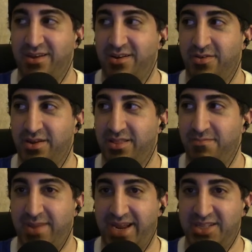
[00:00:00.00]
You know, they're the
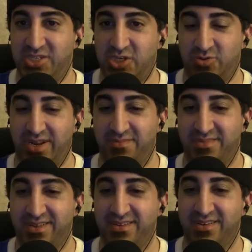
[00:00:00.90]

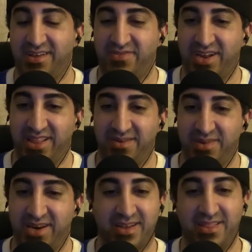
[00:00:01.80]
mainstream of online
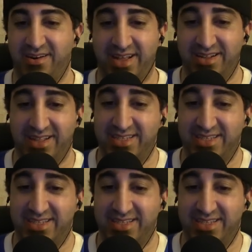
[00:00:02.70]
media, and they're not.